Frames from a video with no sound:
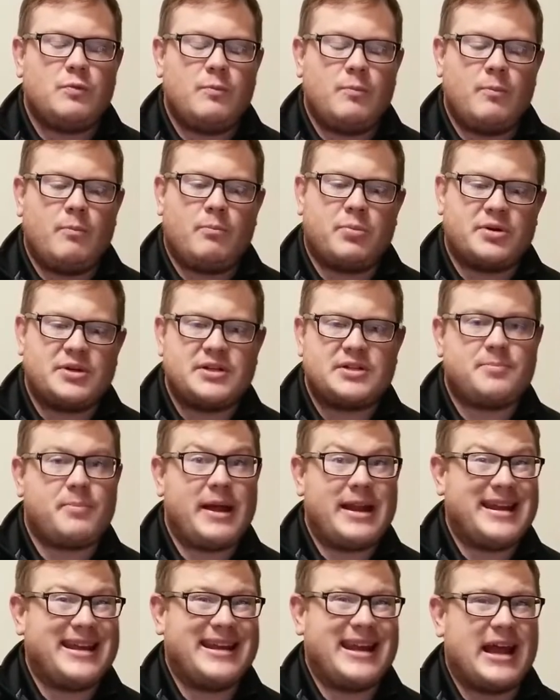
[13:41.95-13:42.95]

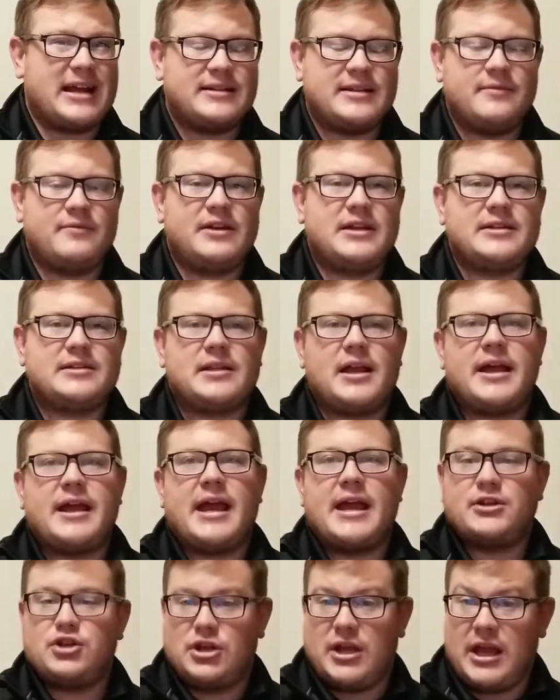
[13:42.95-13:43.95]
participating in activities
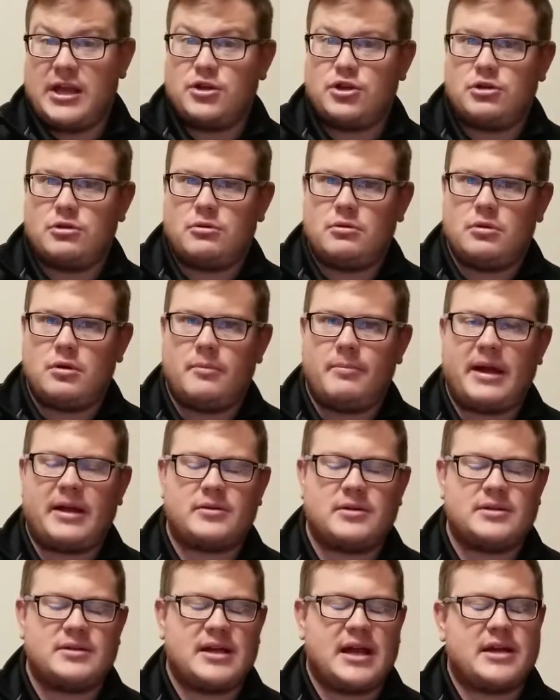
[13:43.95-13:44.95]
like education
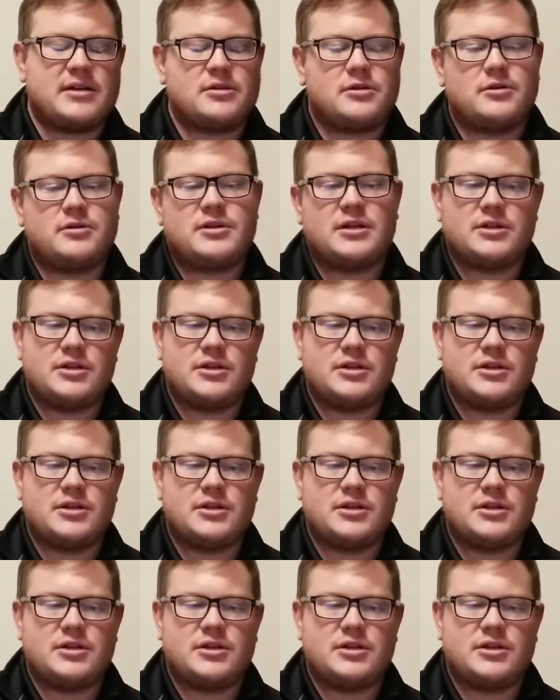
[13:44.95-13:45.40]
about disasters,